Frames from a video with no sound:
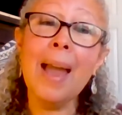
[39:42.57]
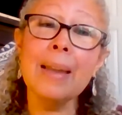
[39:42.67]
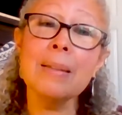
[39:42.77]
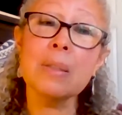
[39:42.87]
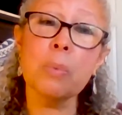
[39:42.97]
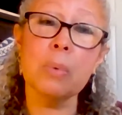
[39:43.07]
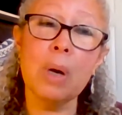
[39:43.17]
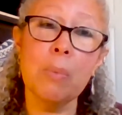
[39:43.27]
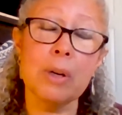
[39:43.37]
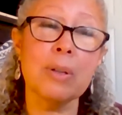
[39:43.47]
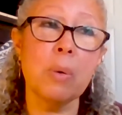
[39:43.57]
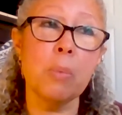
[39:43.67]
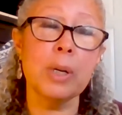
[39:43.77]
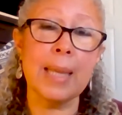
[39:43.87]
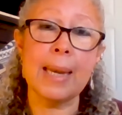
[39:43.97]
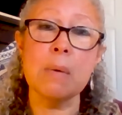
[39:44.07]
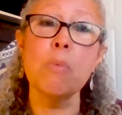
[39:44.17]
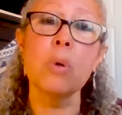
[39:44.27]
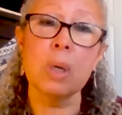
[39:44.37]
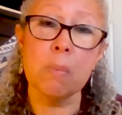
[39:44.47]
and we're getting
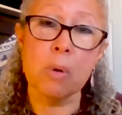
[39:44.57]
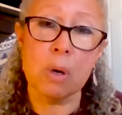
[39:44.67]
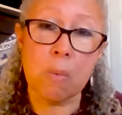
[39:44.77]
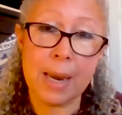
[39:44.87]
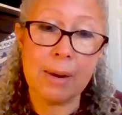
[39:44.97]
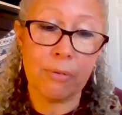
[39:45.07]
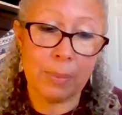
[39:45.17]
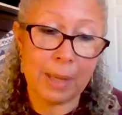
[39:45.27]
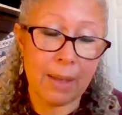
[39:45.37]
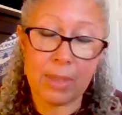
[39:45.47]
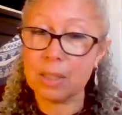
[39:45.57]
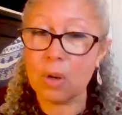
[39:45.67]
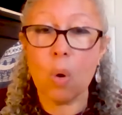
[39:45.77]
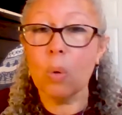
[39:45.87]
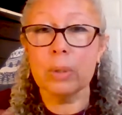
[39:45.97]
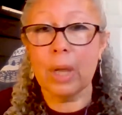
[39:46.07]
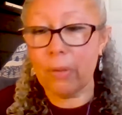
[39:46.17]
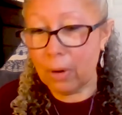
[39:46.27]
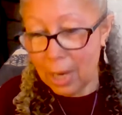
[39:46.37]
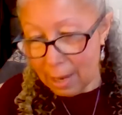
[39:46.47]
more and more away from that. That's a whole
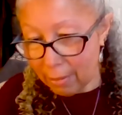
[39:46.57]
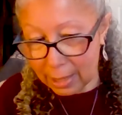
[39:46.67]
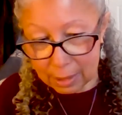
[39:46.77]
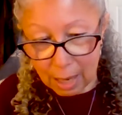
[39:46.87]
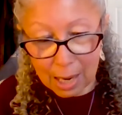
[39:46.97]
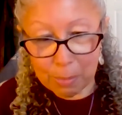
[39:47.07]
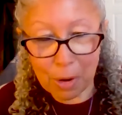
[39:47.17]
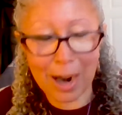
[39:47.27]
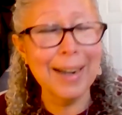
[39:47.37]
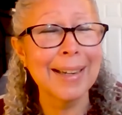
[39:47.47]
nother like sidebar.